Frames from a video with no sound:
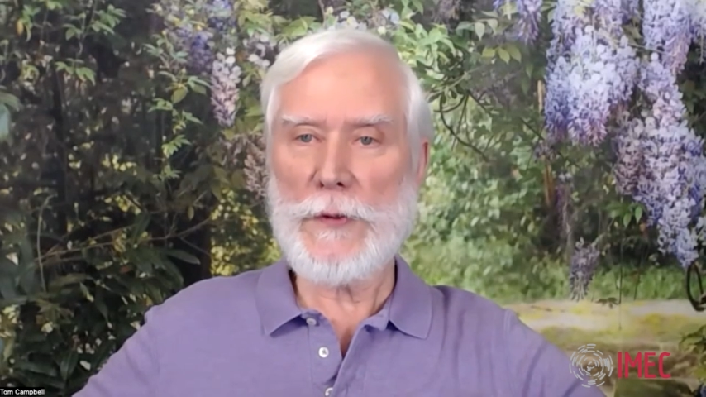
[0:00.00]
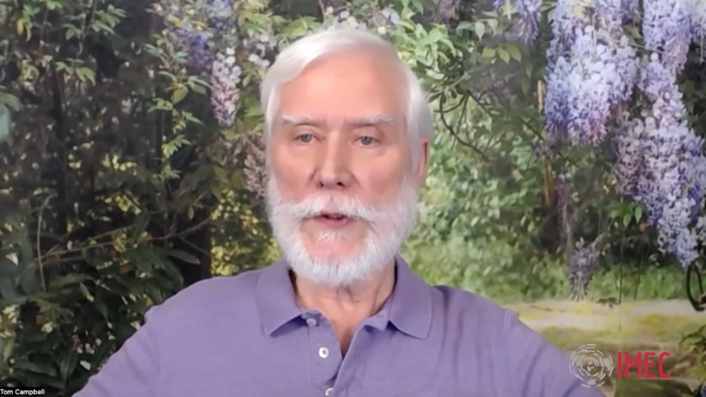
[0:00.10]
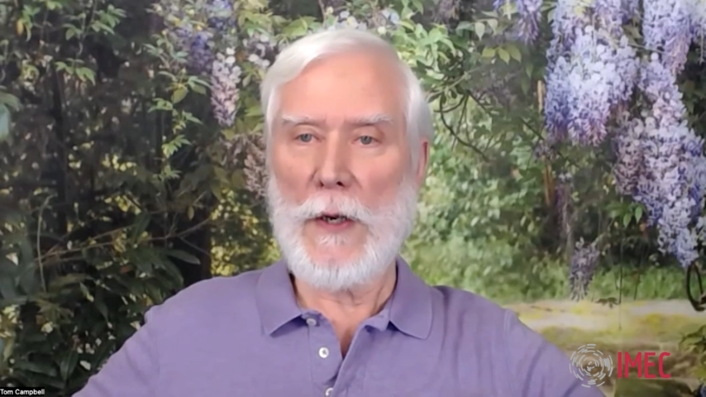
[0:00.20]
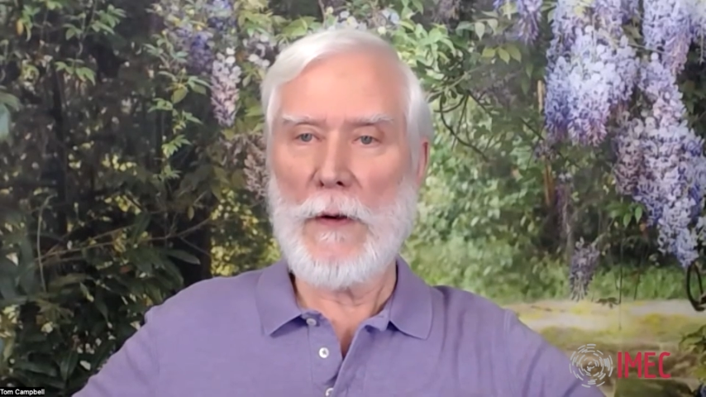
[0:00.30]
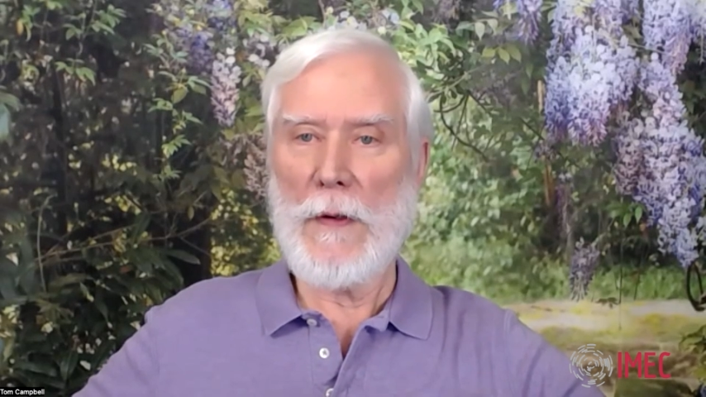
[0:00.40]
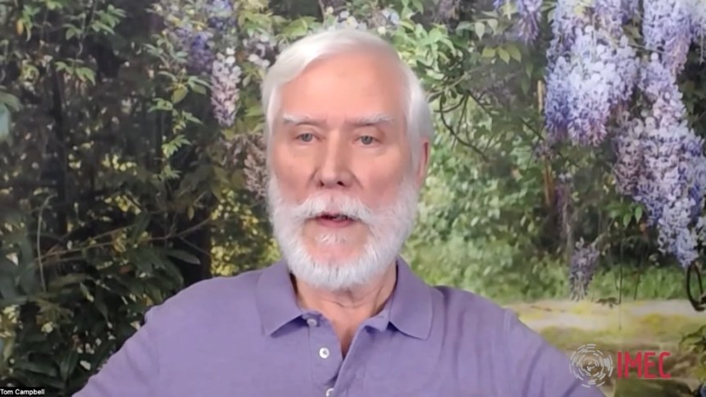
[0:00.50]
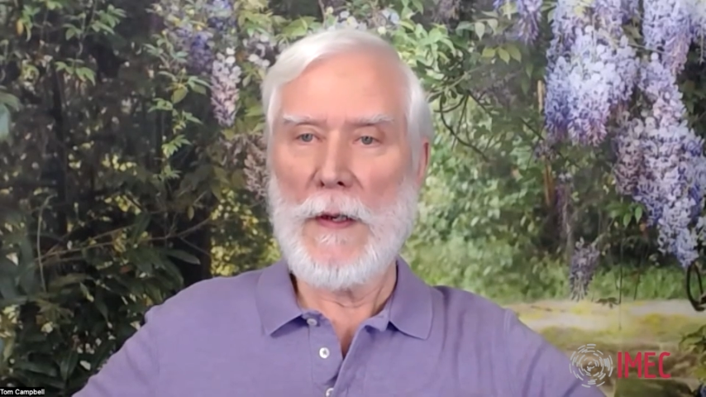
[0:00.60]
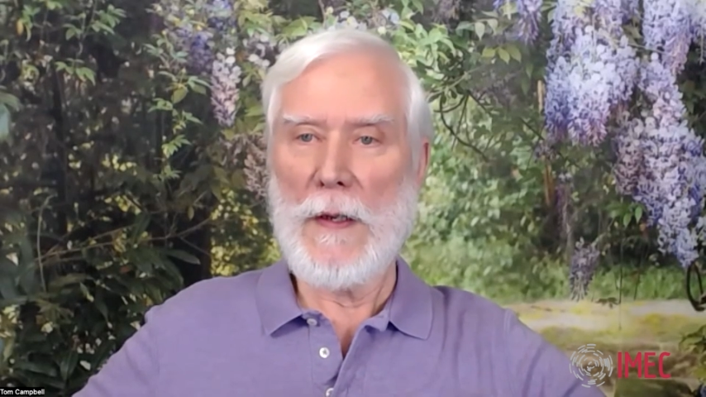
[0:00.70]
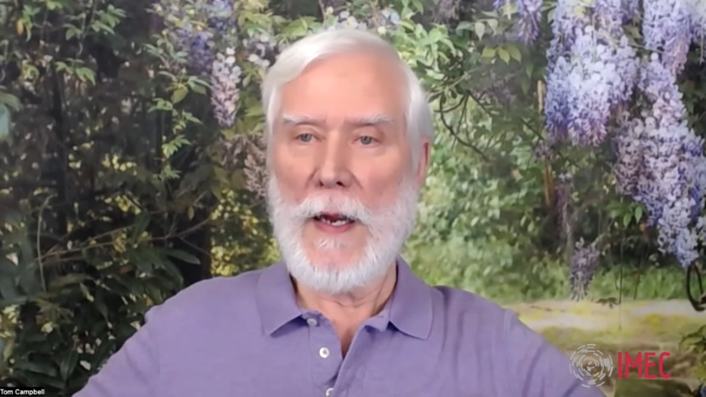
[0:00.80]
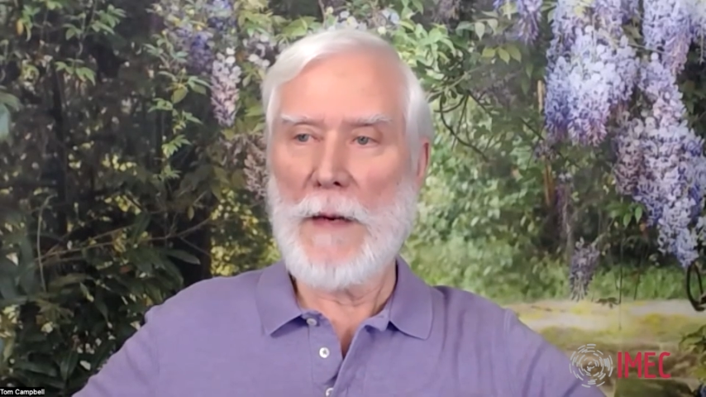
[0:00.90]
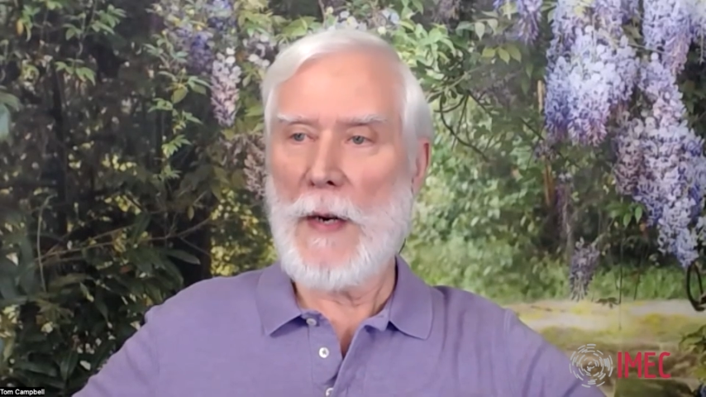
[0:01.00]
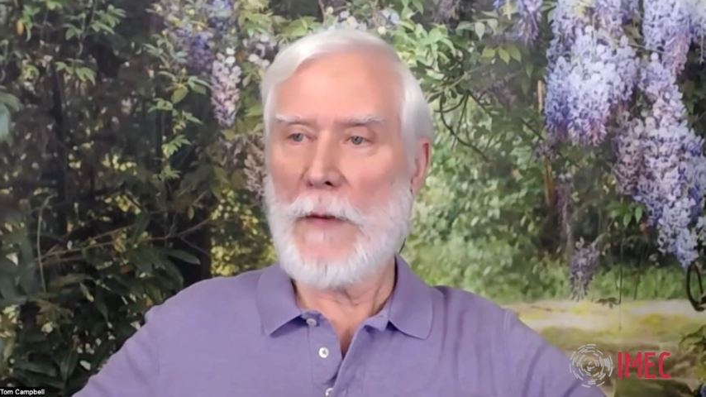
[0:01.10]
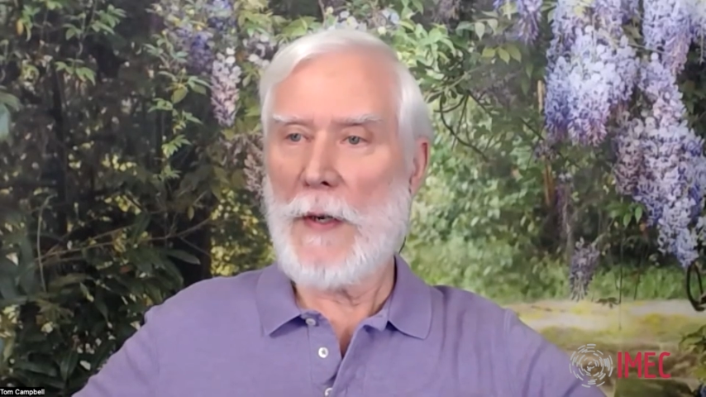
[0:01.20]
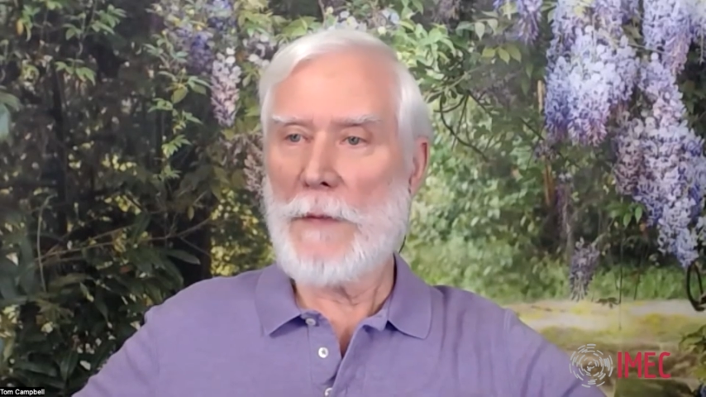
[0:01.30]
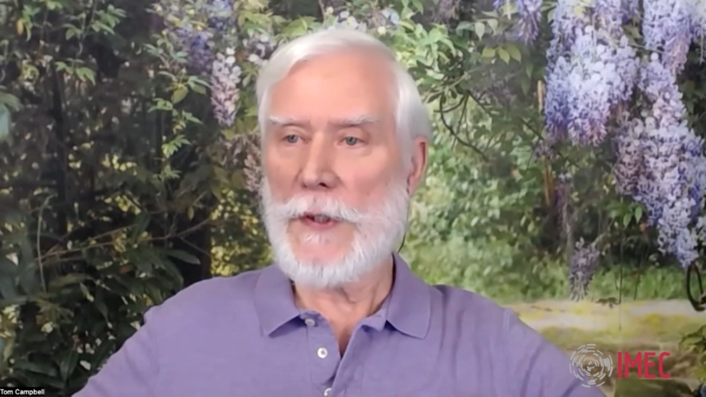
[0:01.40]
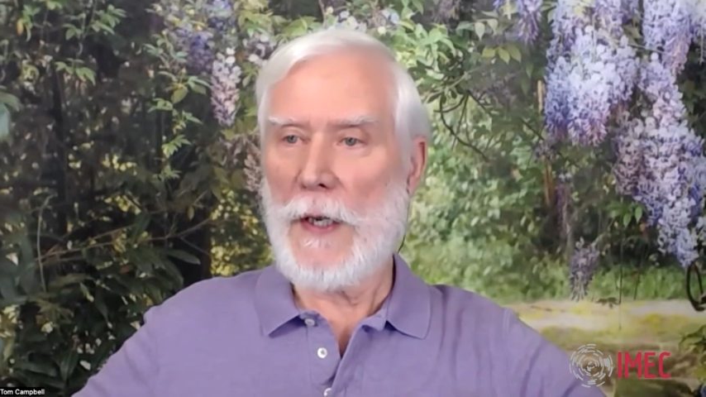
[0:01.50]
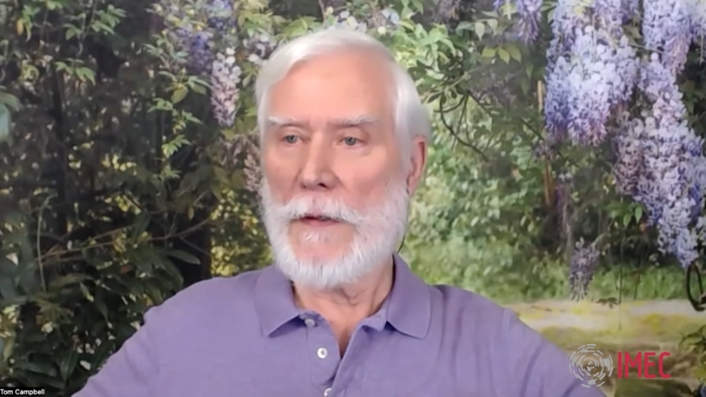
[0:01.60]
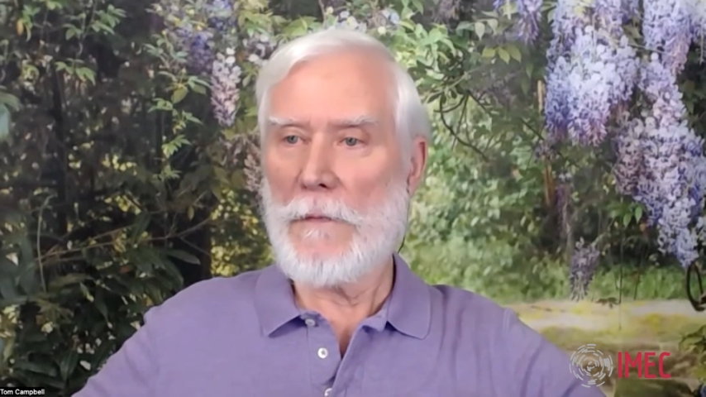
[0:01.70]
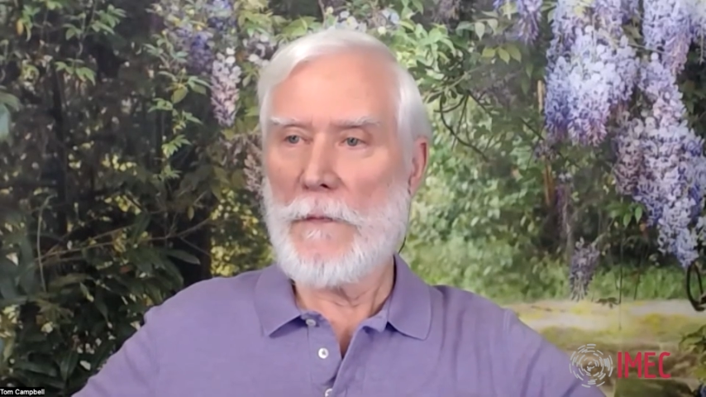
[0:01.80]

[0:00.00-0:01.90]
so at my website.